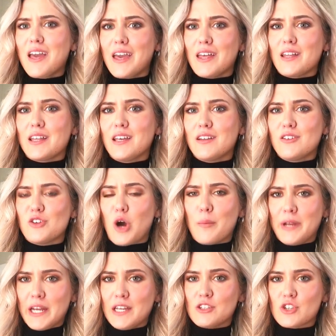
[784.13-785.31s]
alien
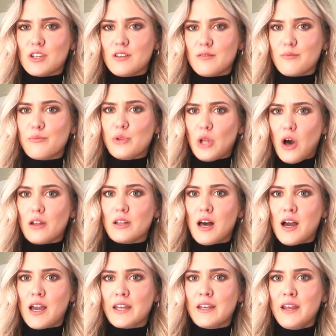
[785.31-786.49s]
domination
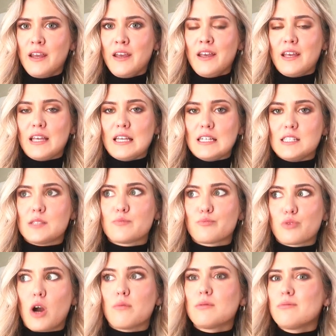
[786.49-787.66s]
plotline is
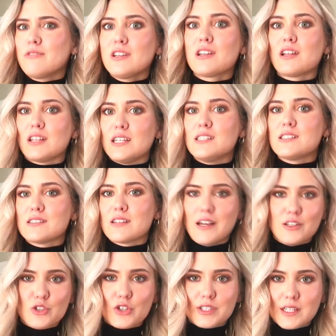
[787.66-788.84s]
probably the least
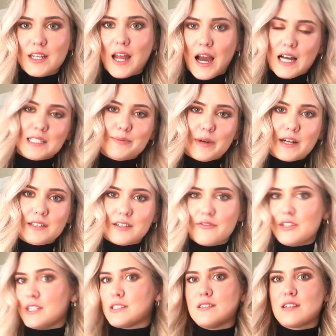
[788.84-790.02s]
interesting aspect of
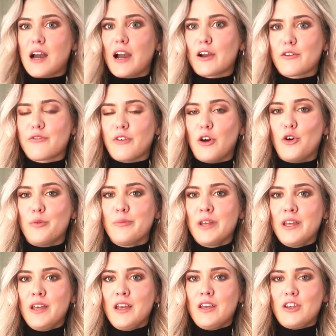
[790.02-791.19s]
this entire film.
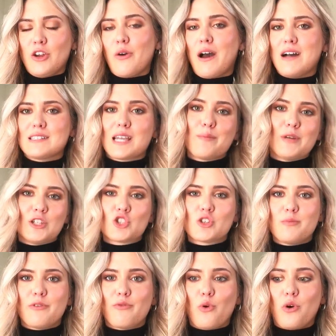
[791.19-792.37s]
You know, as I mentioned
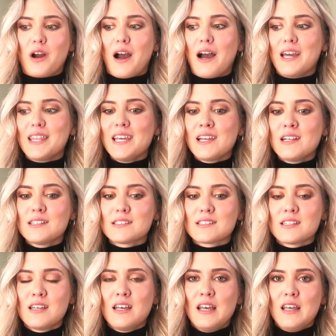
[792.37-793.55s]
before, I think it's
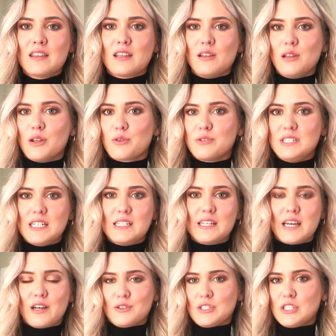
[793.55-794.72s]
the little
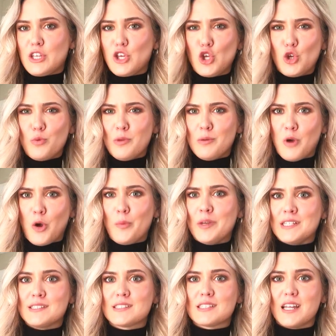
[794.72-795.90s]
details, the human
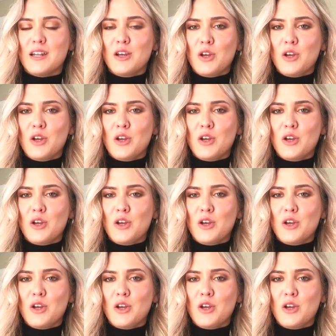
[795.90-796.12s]
moments that